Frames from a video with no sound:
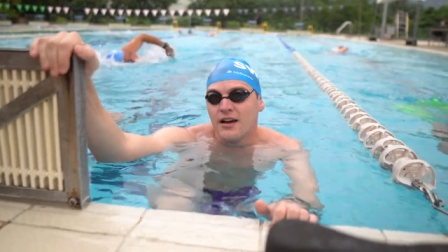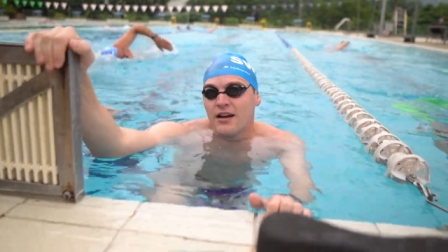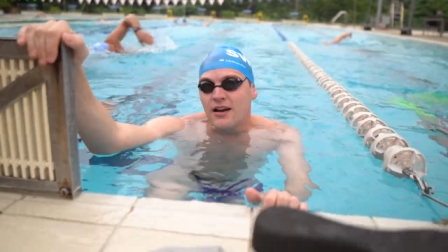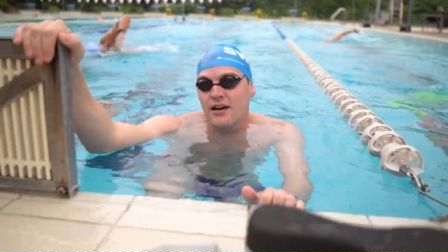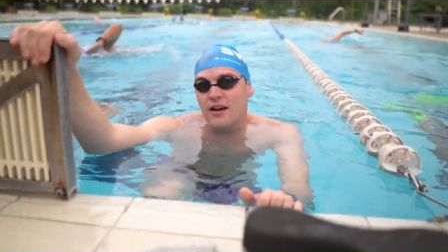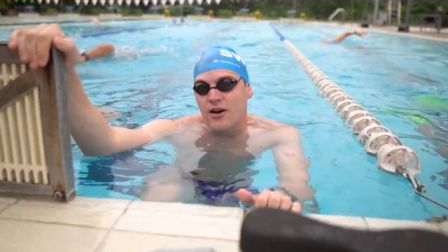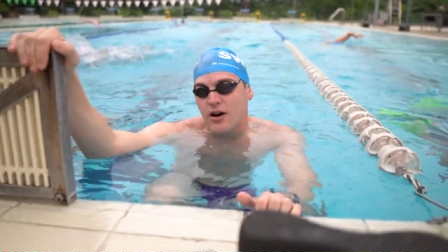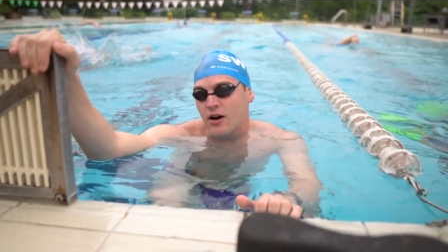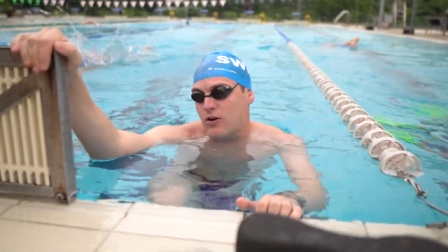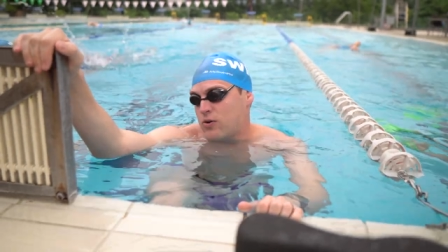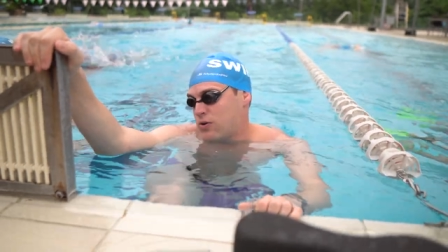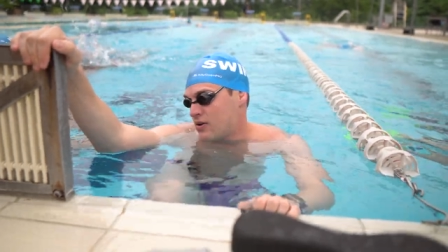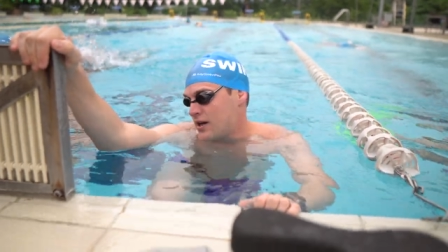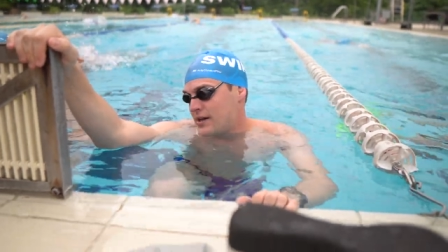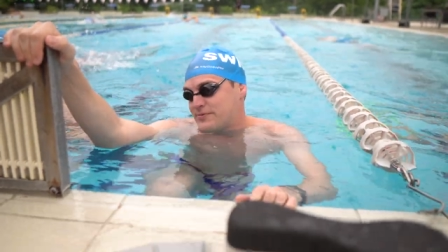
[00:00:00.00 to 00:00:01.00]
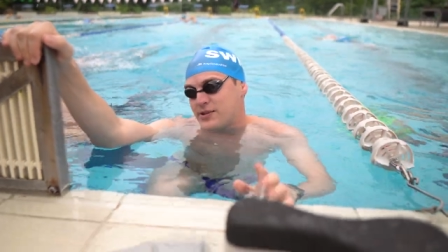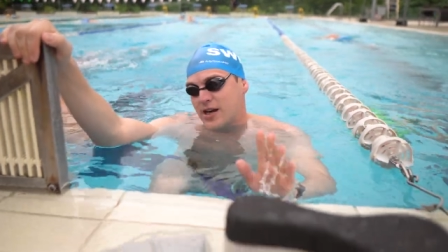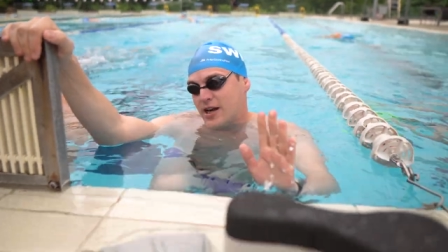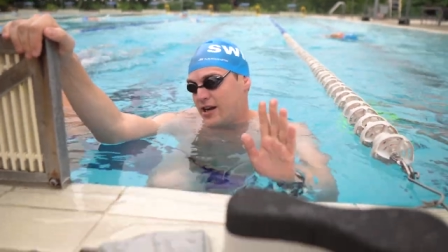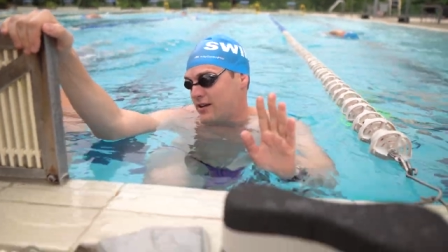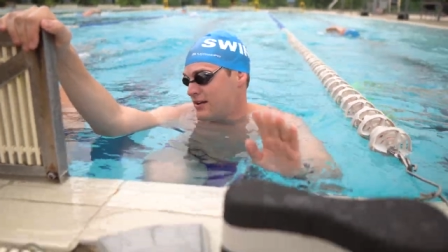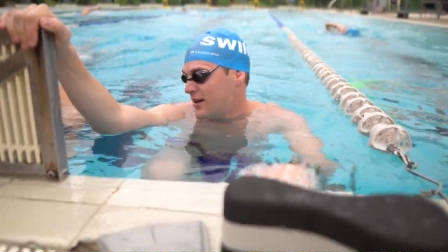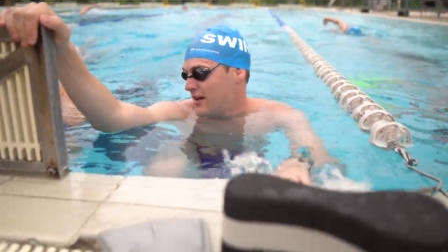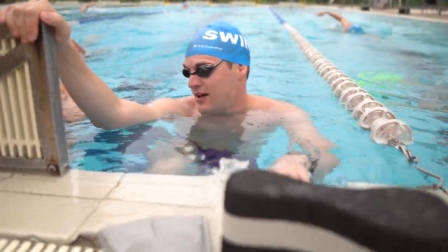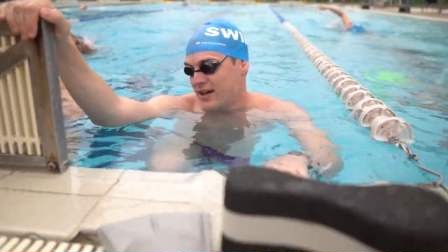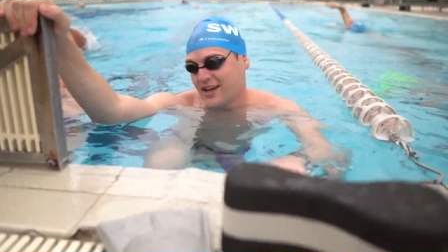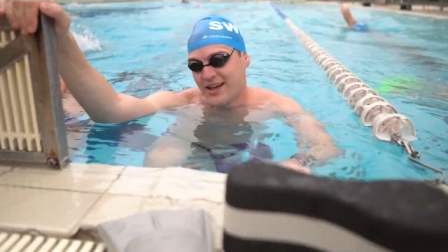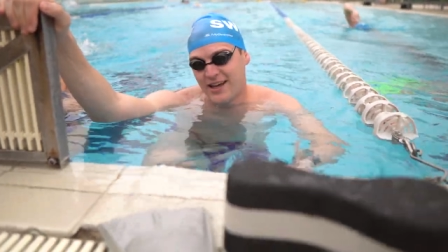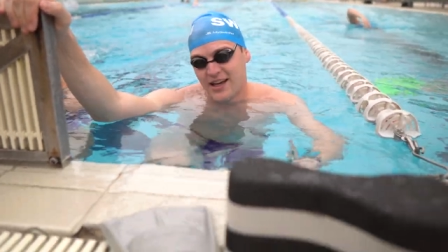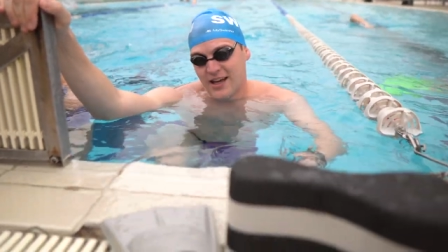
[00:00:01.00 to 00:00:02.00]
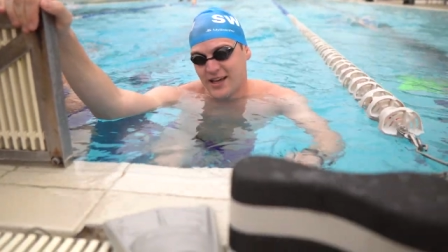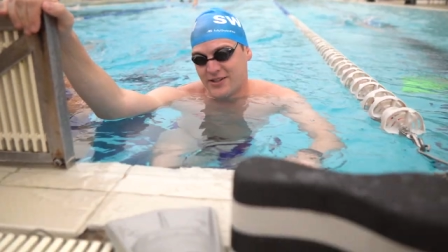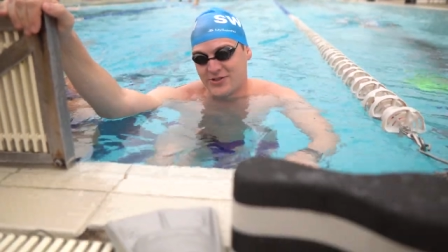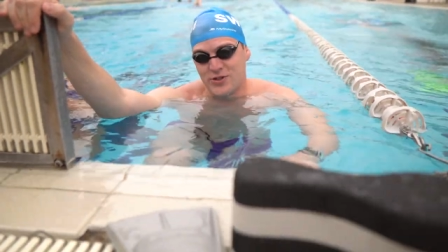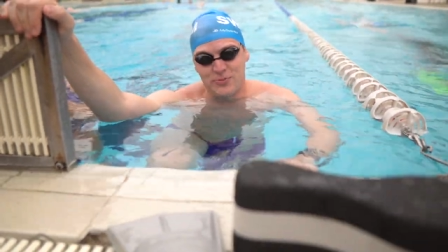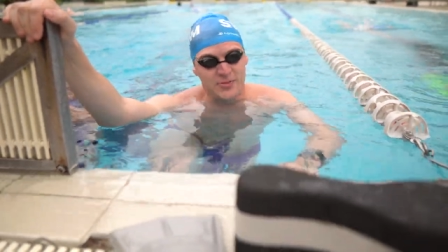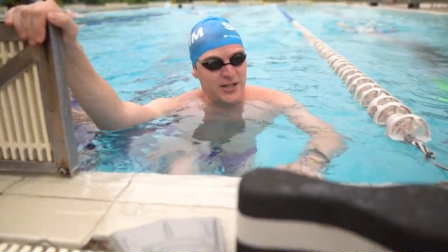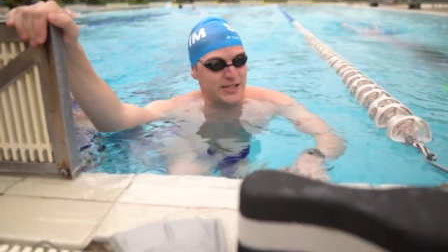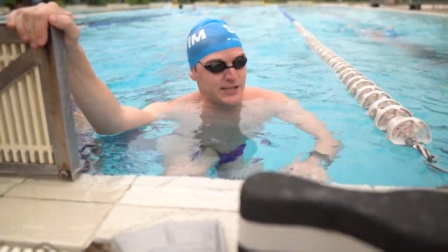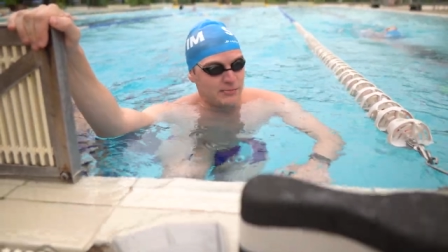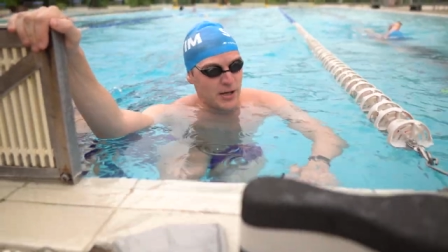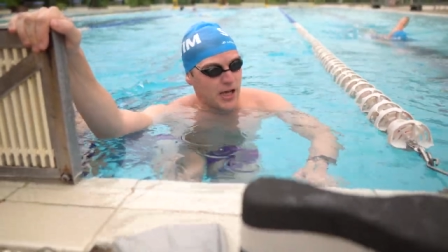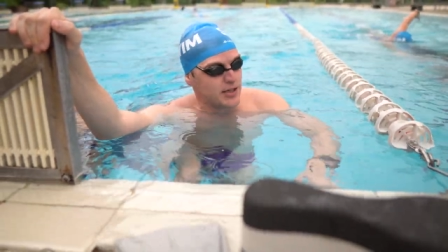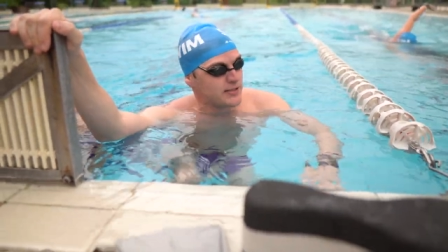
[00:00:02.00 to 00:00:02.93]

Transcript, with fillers: the fatigue that you have when you swim only gets